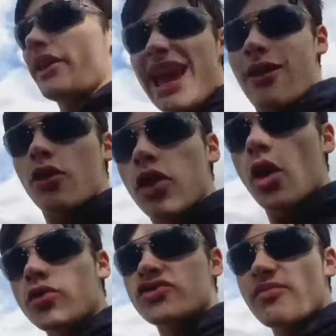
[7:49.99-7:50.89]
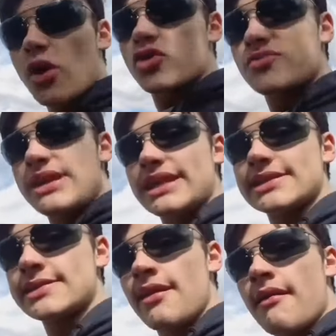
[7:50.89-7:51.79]
killer clowns from outer
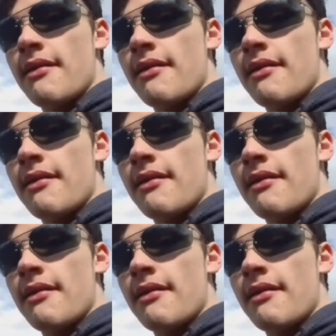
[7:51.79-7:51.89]
space.